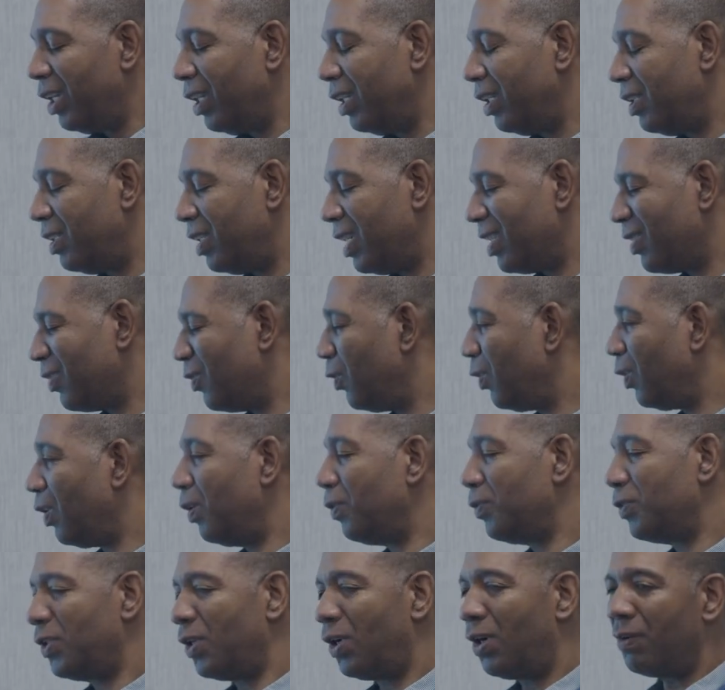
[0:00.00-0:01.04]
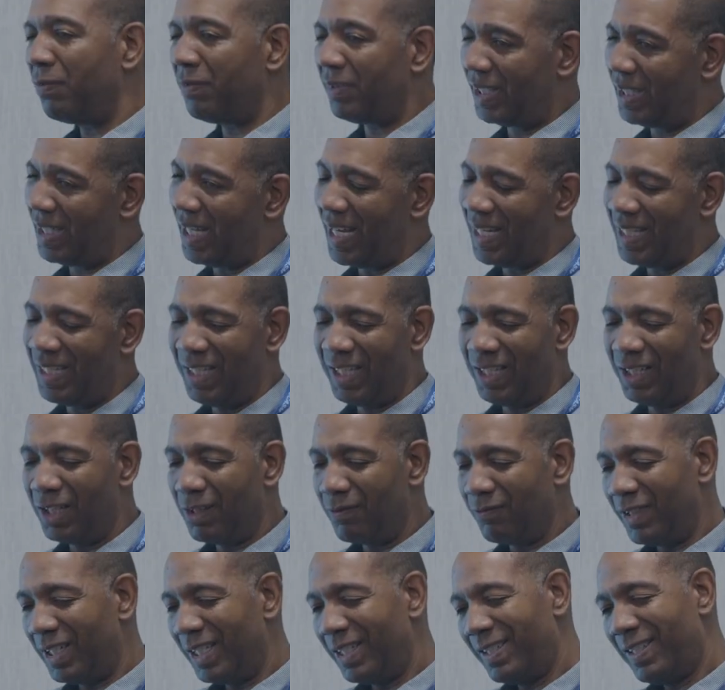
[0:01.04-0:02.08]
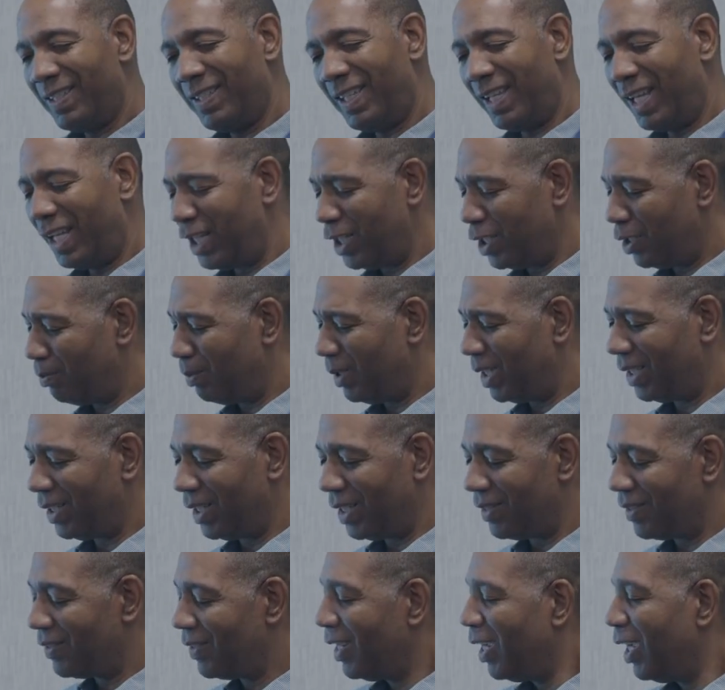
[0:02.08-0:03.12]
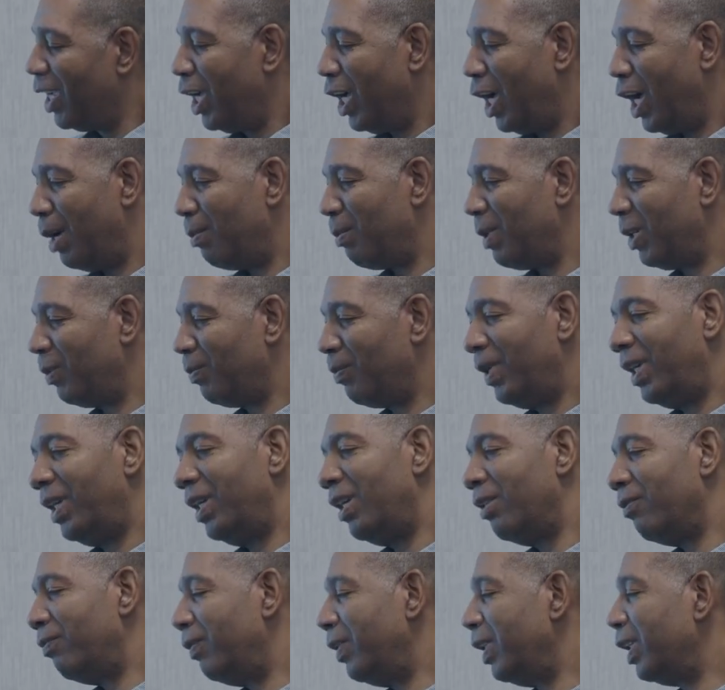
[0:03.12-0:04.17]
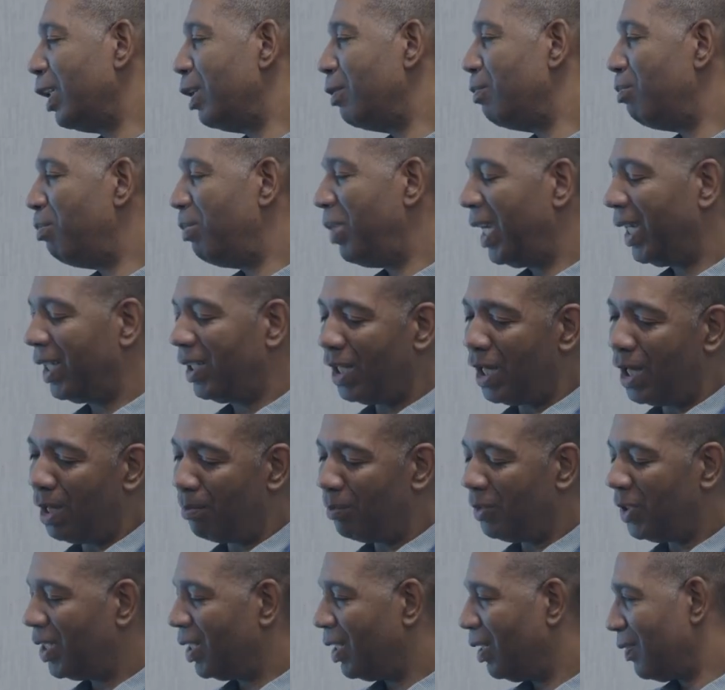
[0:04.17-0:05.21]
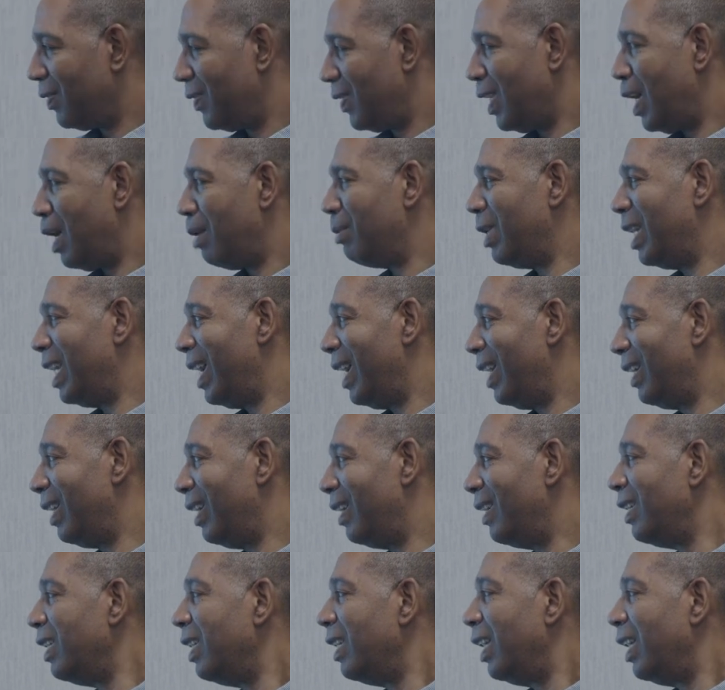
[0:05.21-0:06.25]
just gross overtesting of these things because if we can pick up salmonella